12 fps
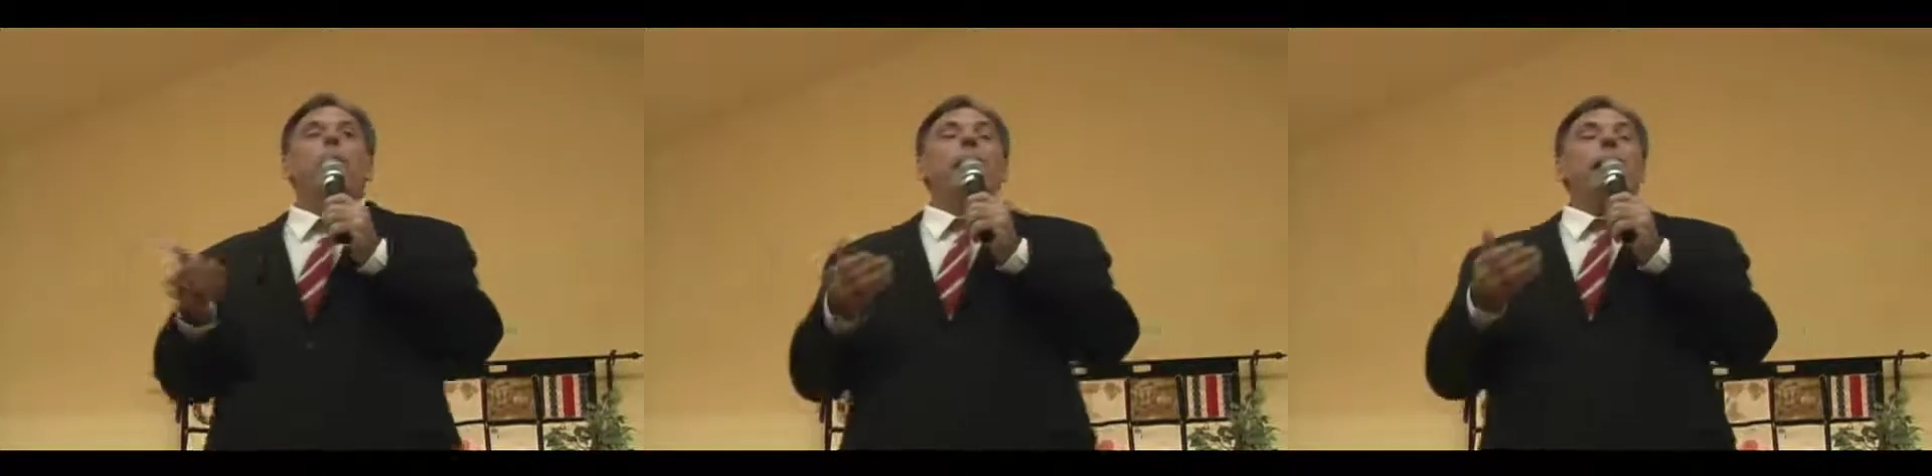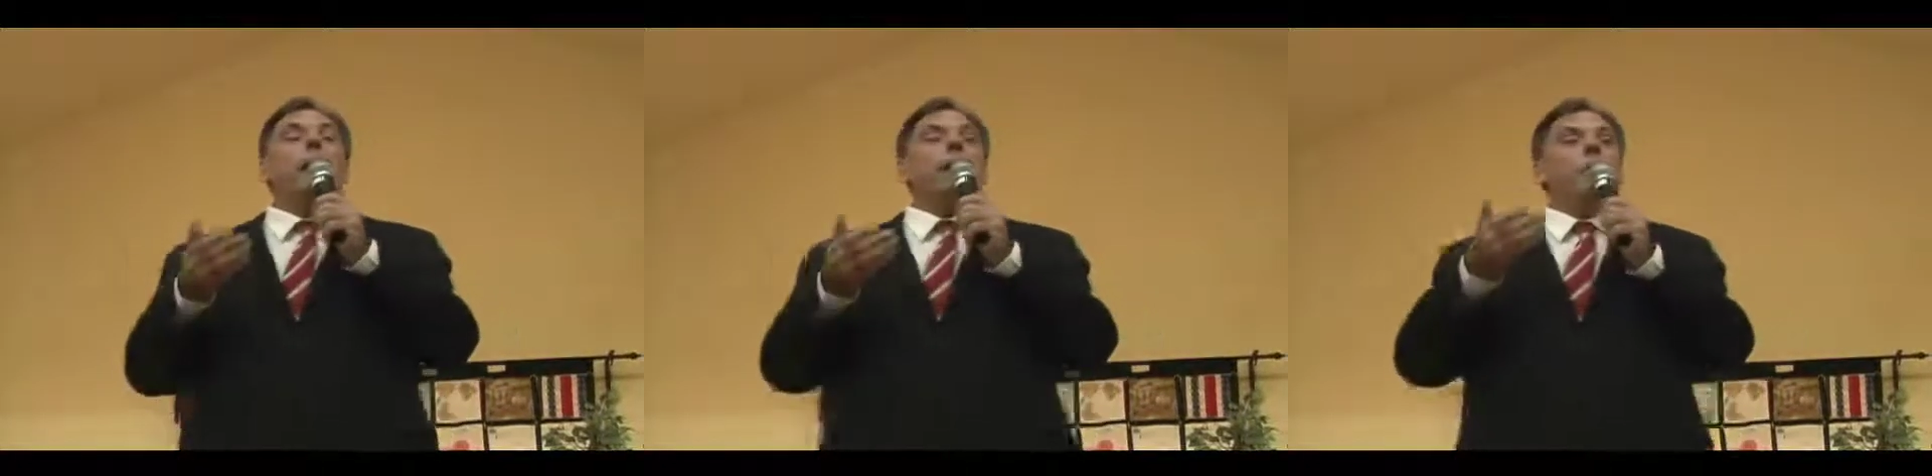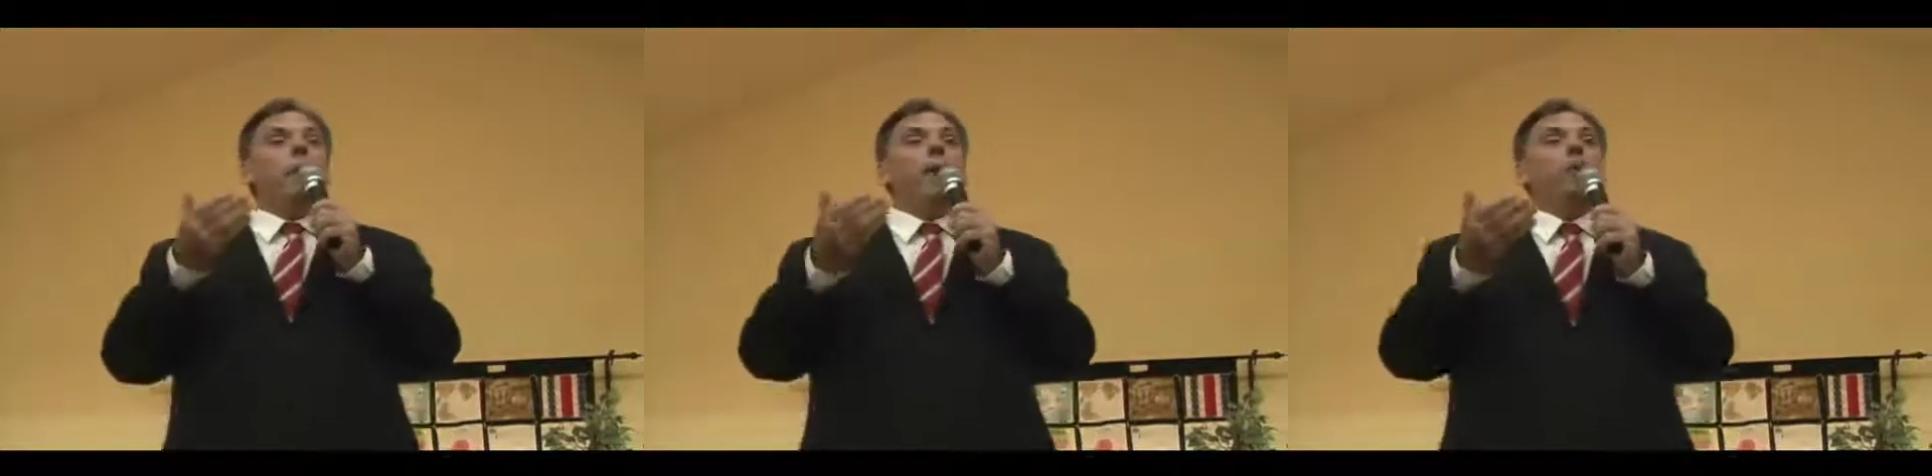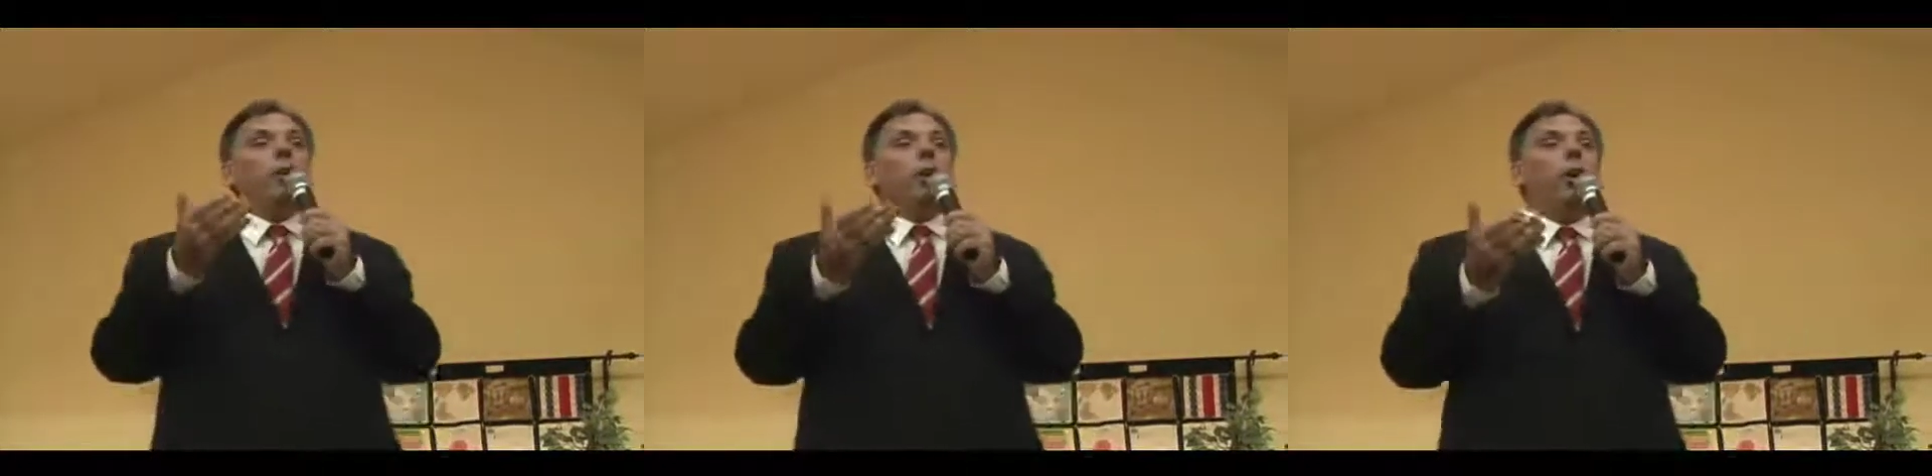Now, you
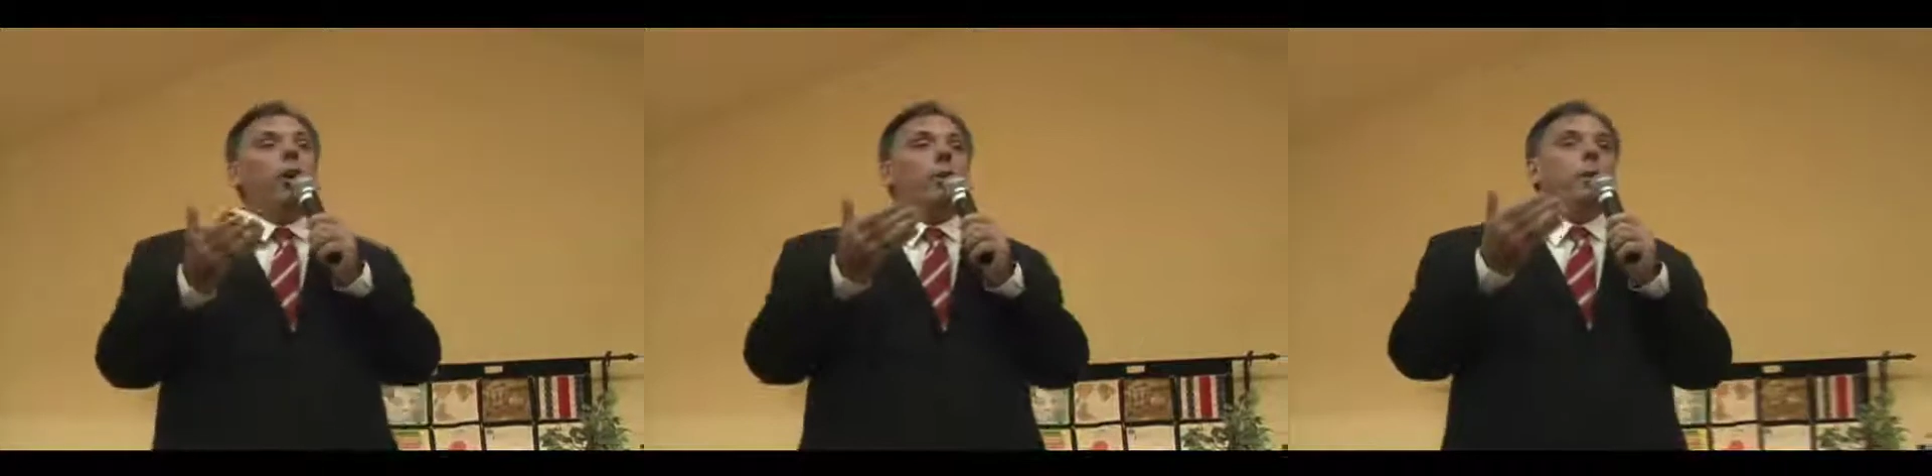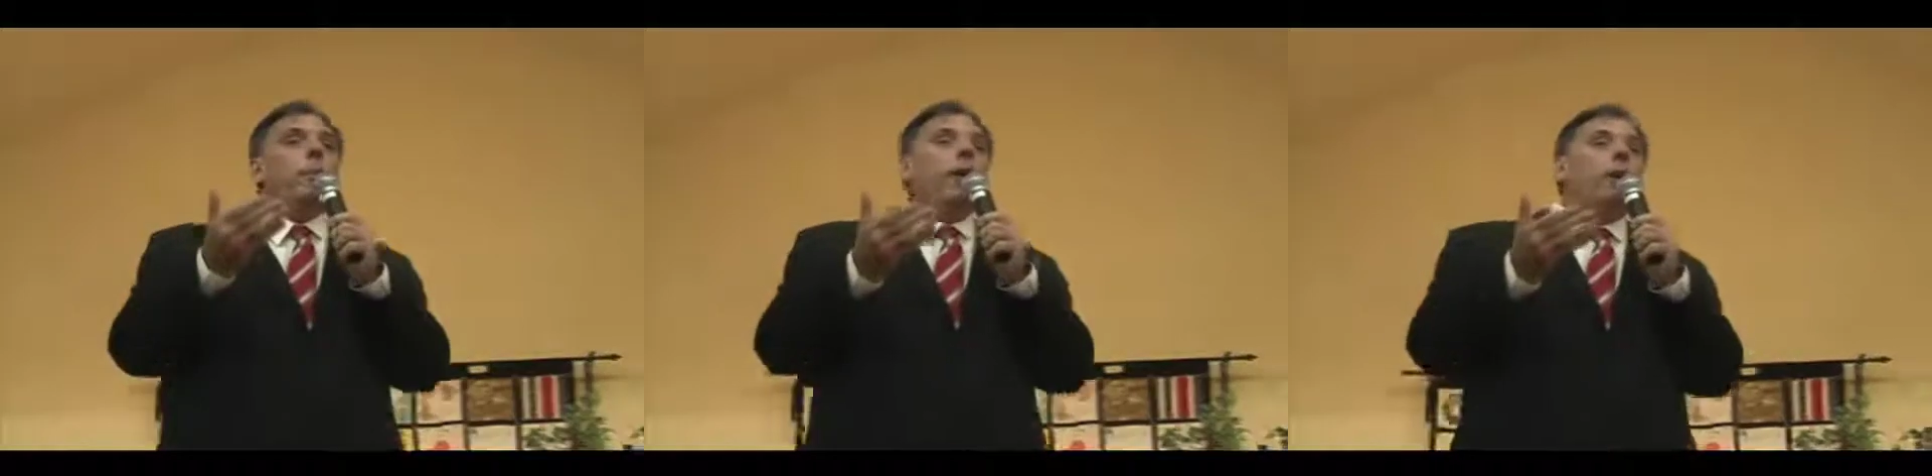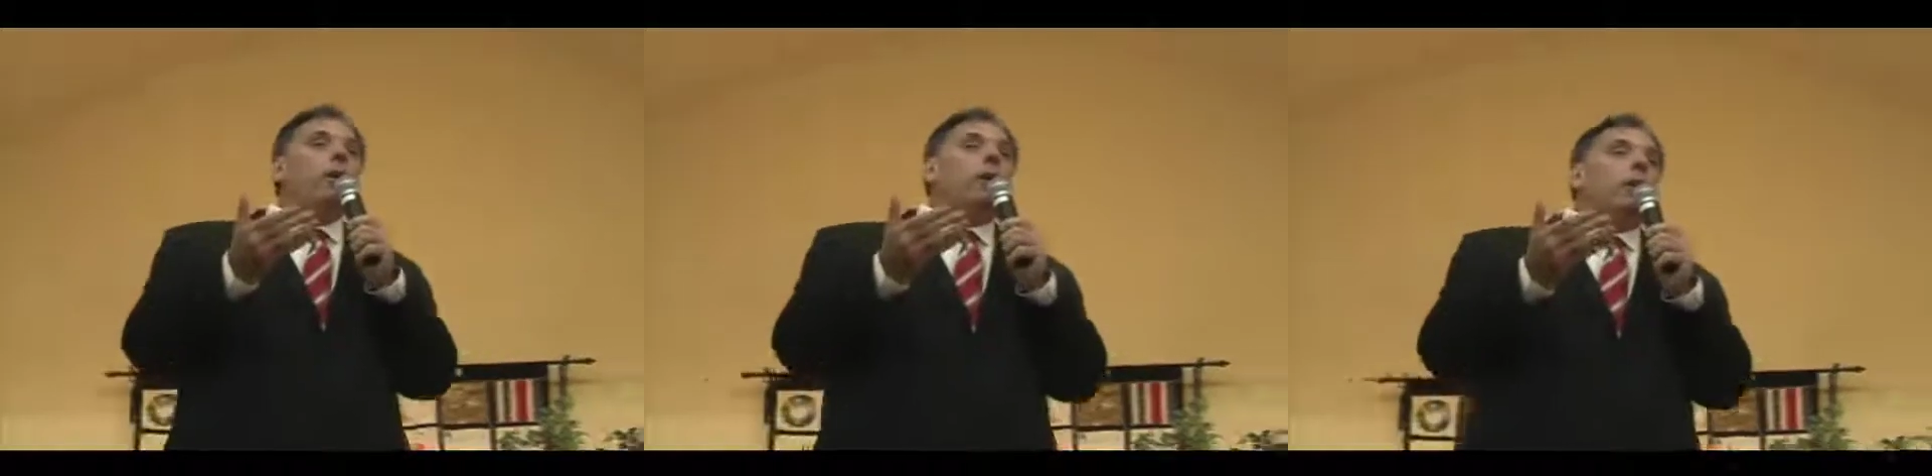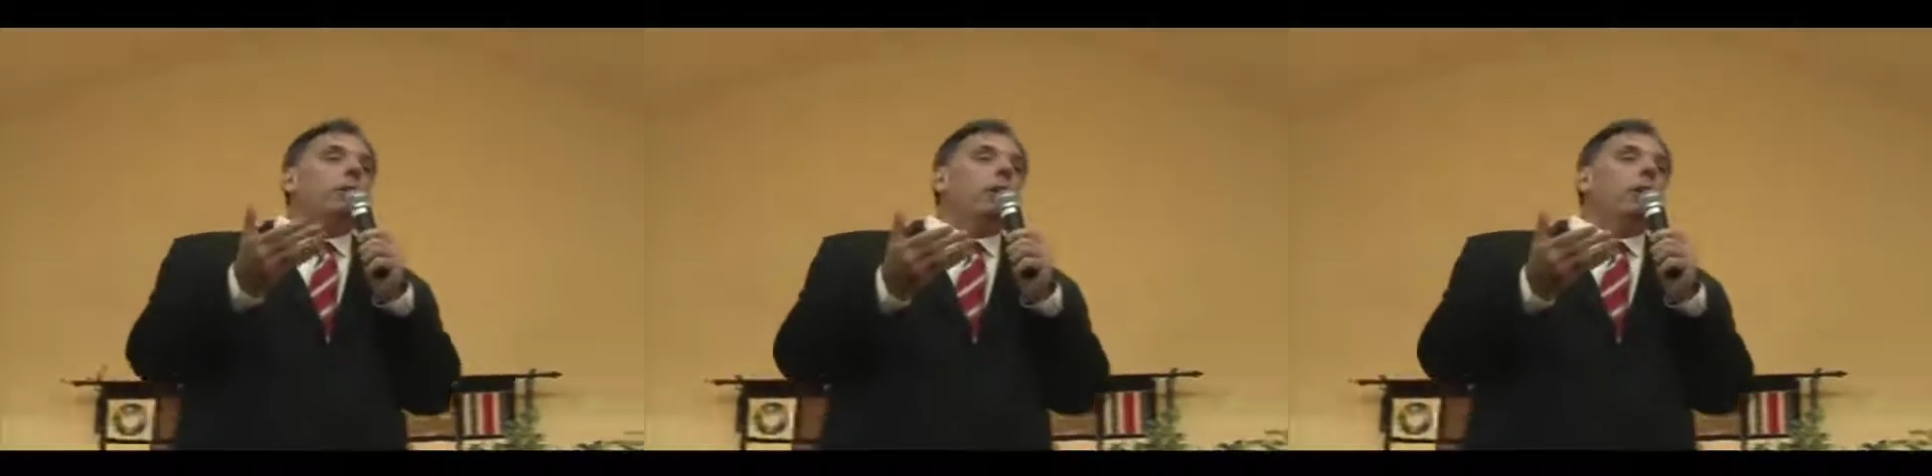may recall that PAYGO